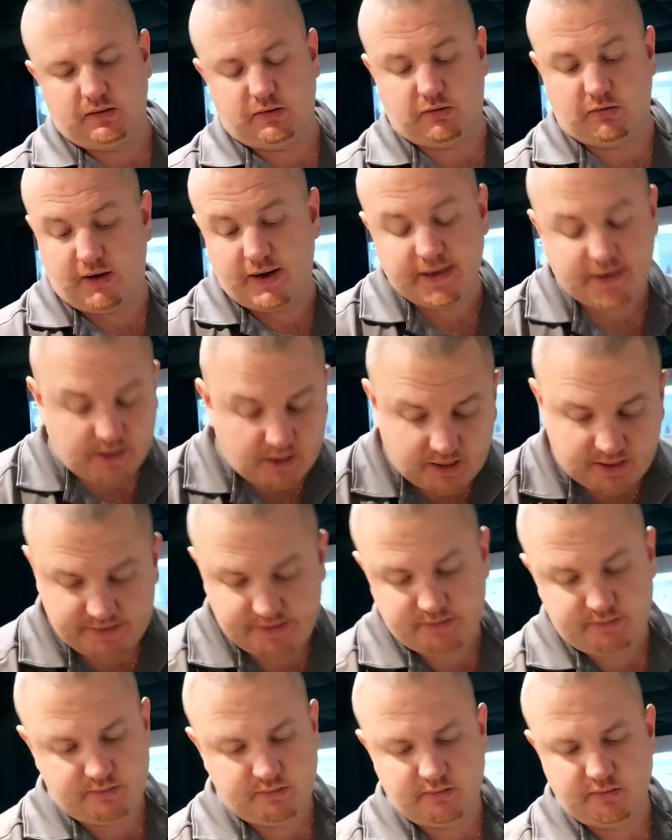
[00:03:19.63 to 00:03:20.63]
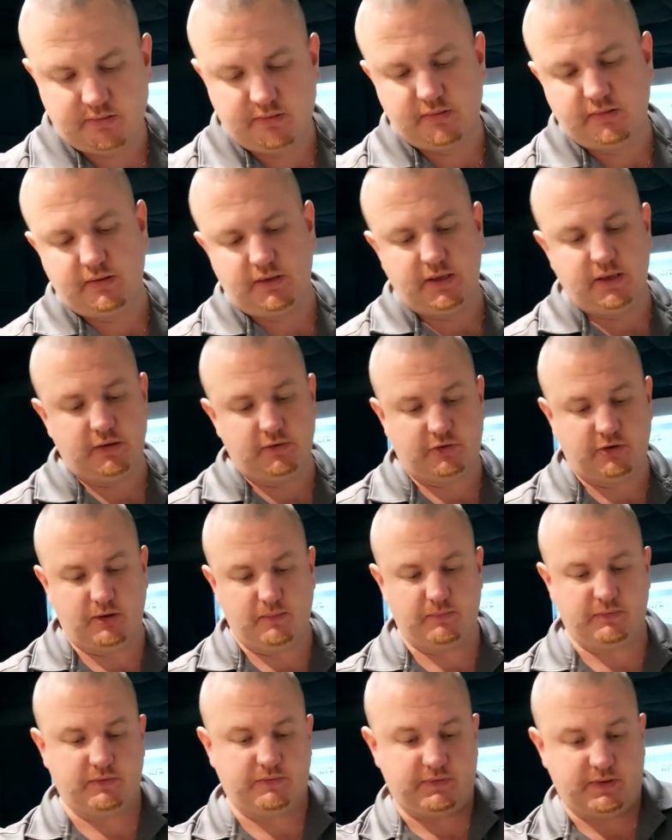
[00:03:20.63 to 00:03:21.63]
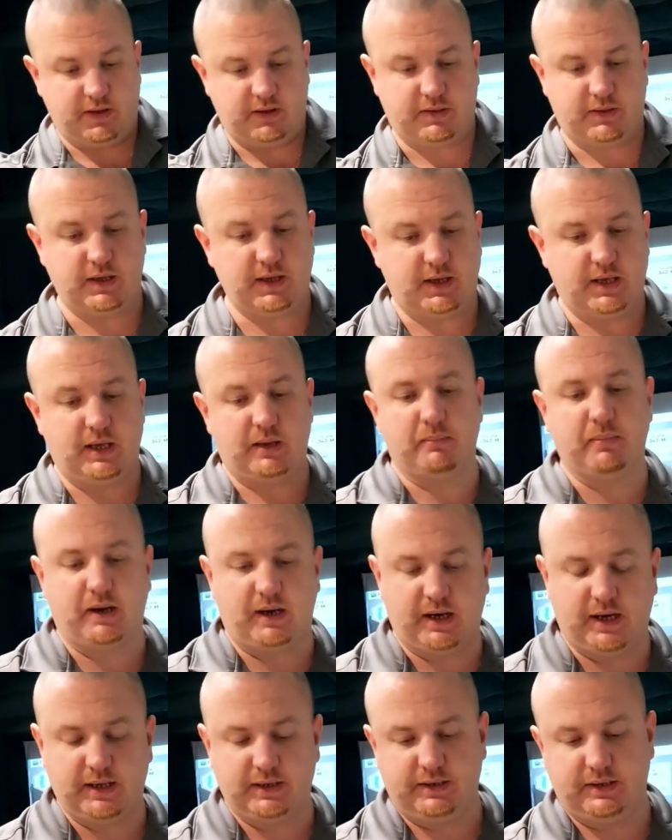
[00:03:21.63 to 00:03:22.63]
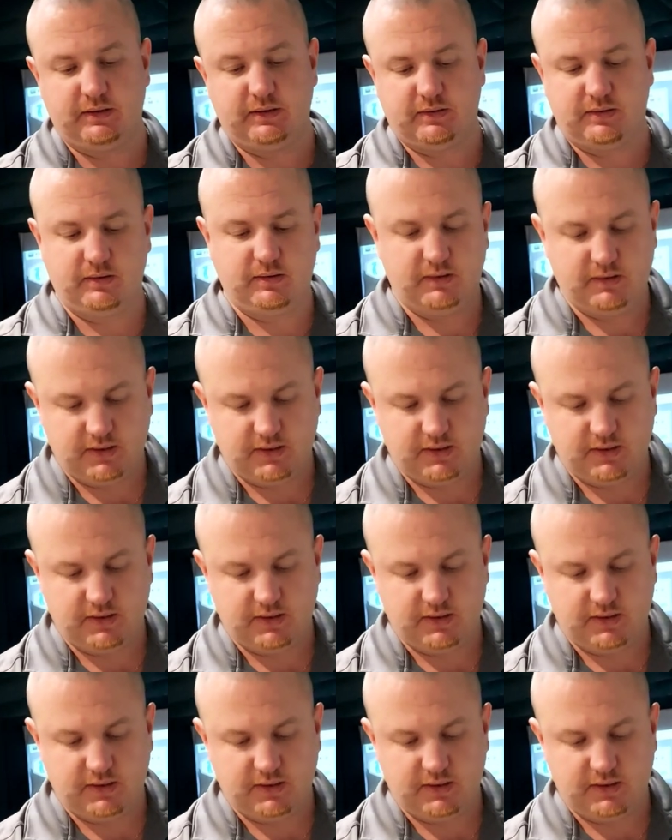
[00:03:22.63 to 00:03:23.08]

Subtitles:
great iron in terms of their thinking behind it,